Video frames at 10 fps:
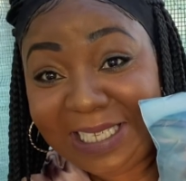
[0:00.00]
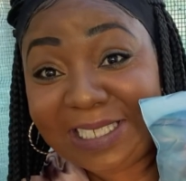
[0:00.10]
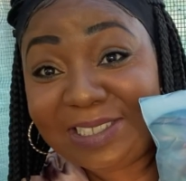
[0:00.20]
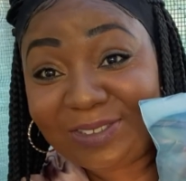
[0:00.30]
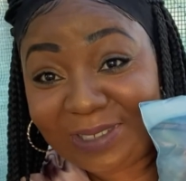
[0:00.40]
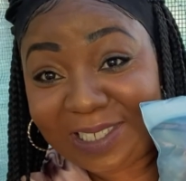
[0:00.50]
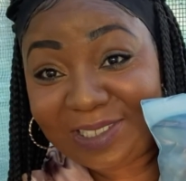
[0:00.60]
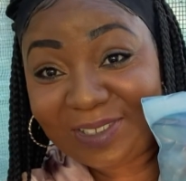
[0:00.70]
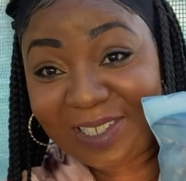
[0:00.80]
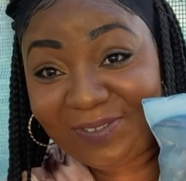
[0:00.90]

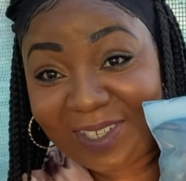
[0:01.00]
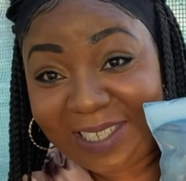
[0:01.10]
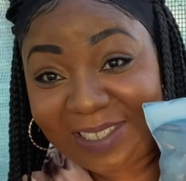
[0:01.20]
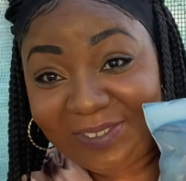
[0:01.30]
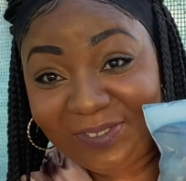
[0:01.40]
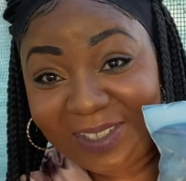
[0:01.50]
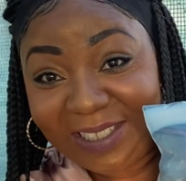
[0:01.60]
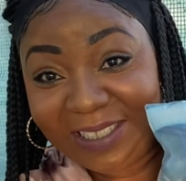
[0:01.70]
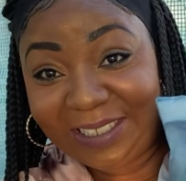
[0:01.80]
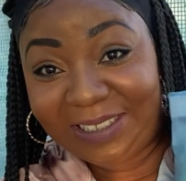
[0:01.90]
2025.
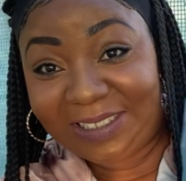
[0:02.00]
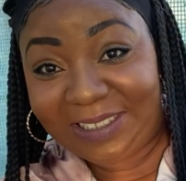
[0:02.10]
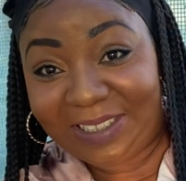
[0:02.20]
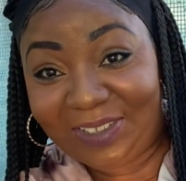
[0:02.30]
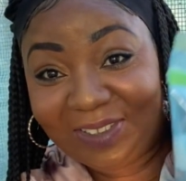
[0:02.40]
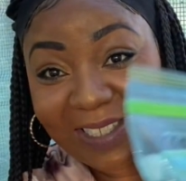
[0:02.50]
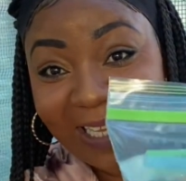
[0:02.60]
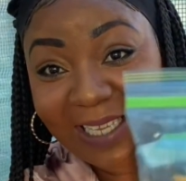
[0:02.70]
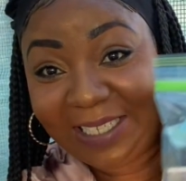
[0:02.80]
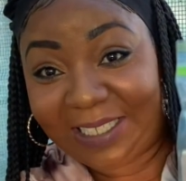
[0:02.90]
So
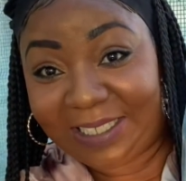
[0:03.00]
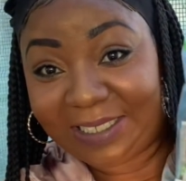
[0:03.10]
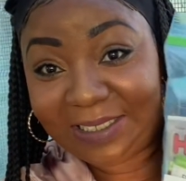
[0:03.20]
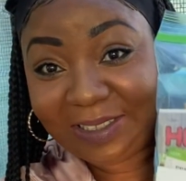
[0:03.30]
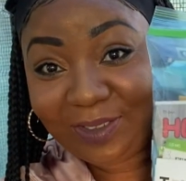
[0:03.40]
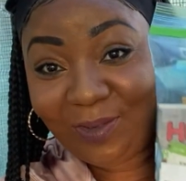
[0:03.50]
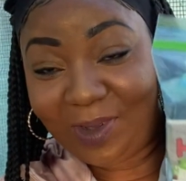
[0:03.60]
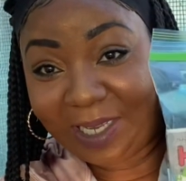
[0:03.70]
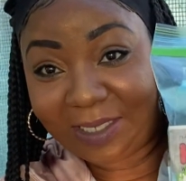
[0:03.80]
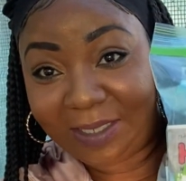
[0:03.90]
that is
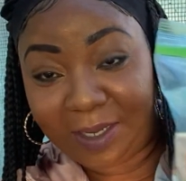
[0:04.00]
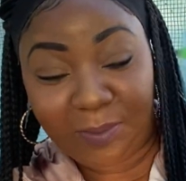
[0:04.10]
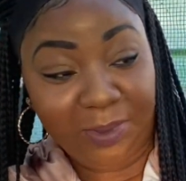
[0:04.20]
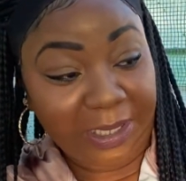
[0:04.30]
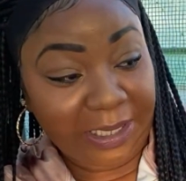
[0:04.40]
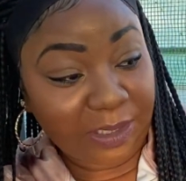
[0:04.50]
quite a lot of plants,